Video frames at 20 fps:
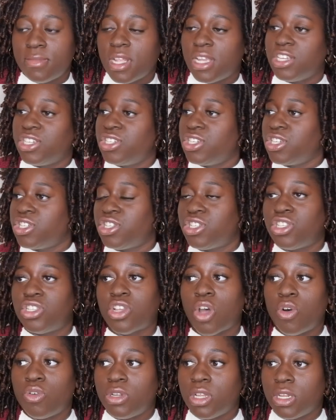it's just
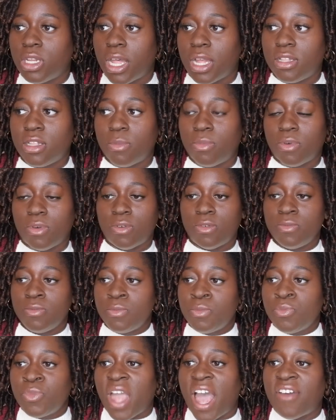so delectable.
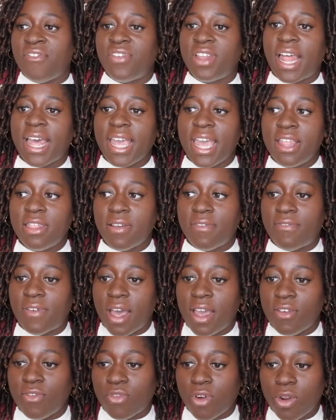I feel like in the
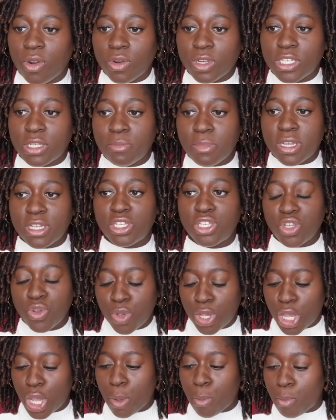fine fragrance mist,
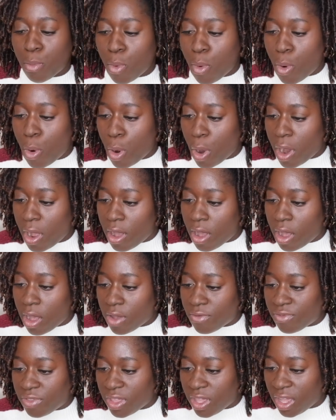you get more
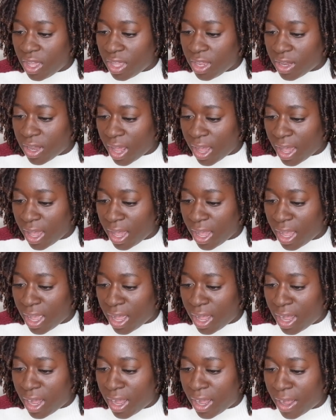of the
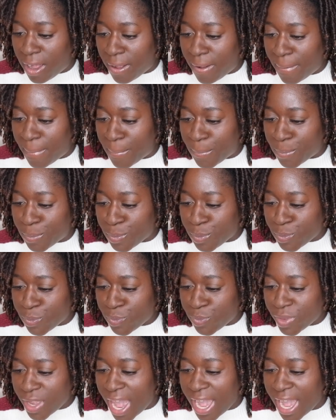like, um,